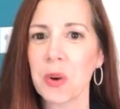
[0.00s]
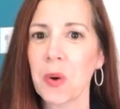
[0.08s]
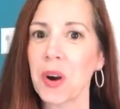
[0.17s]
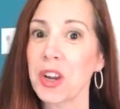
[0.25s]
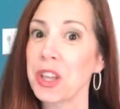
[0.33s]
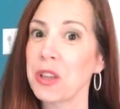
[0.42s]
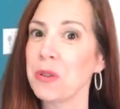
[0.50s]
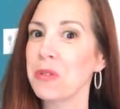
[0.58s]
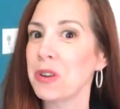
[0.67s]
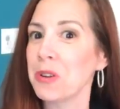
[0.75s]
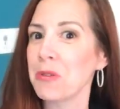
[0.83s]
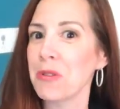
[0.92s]
or you
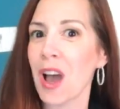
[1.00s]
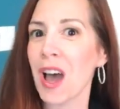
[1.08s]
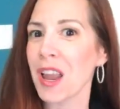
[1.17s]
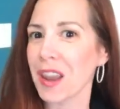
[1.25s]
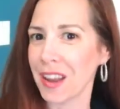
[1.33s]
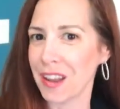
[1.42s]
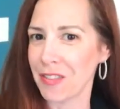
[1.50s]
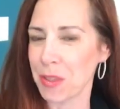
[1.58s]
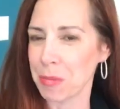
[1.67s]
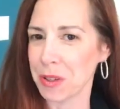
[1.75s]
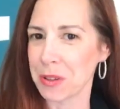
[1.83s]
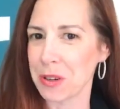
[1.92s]
do not love the
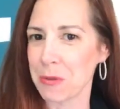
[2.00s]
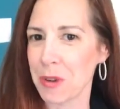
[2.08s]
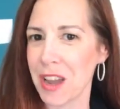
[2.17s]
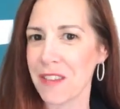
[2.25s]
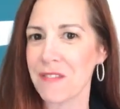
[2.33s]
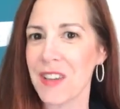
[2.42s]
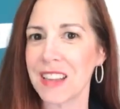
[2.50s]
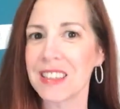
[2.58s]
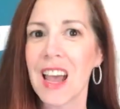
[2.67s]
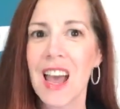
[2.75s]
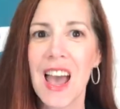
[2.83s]
Balloon and Wine Fest.